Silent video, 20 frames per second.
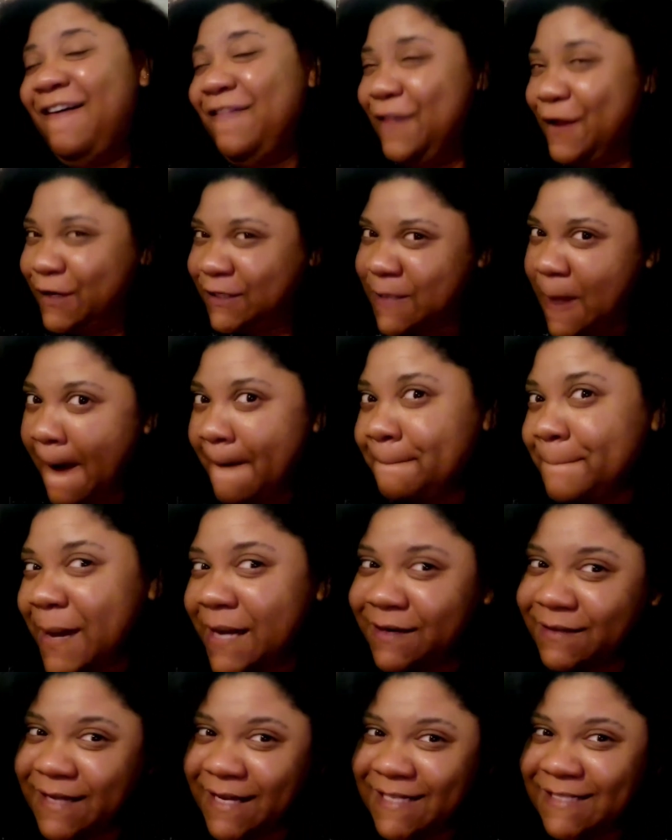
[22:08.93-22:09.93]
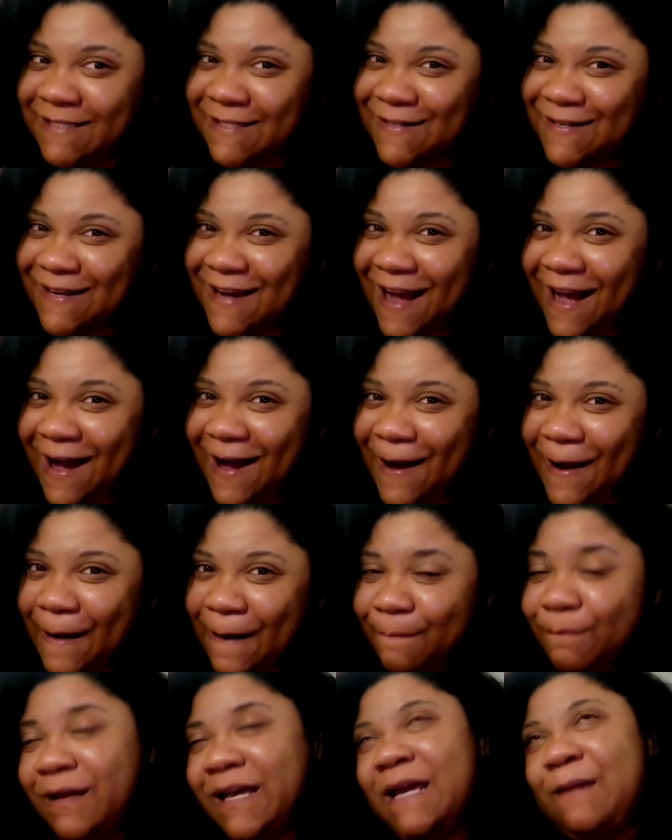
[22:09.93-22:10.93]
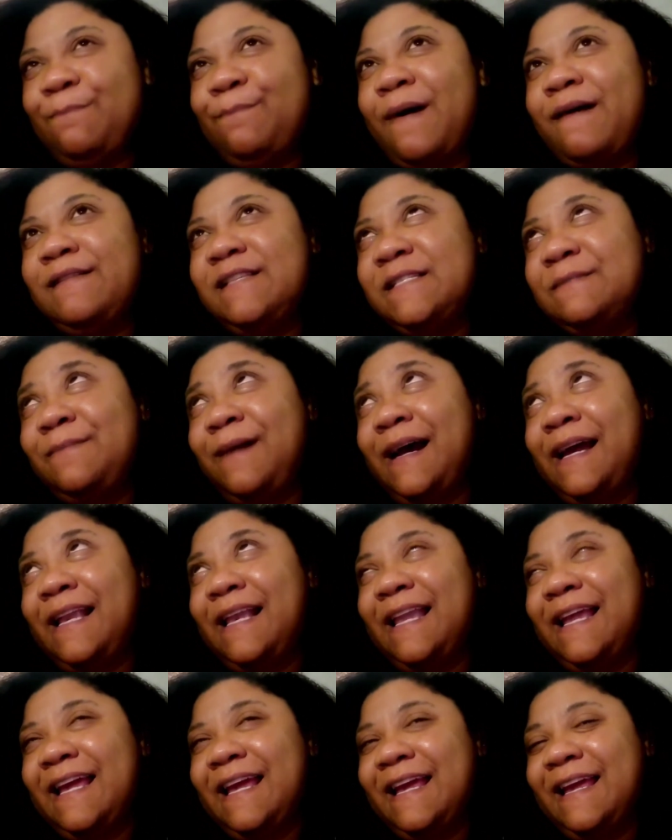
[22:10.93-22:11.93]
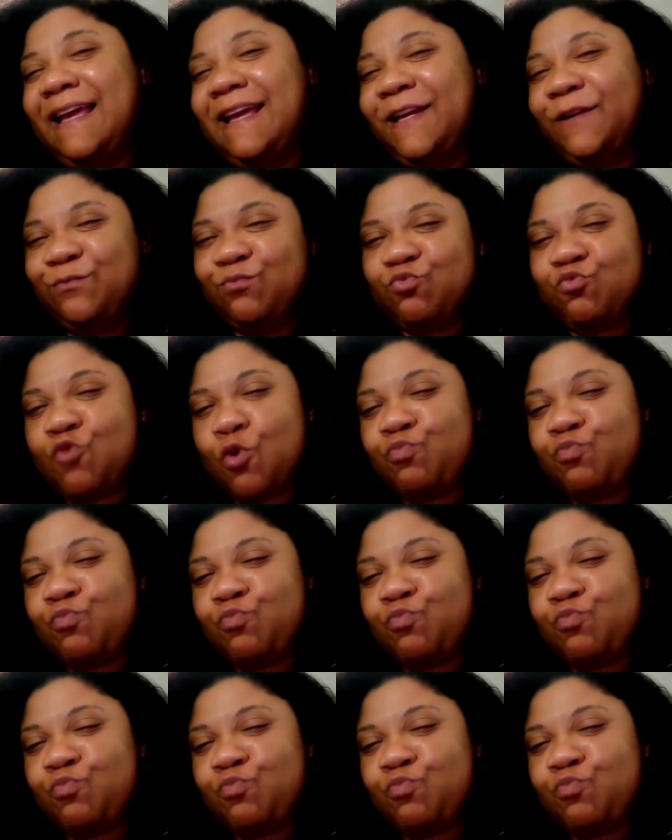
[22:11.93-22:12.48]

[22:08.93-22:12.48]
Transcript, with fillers: there's a better days to come. Keep on smiling.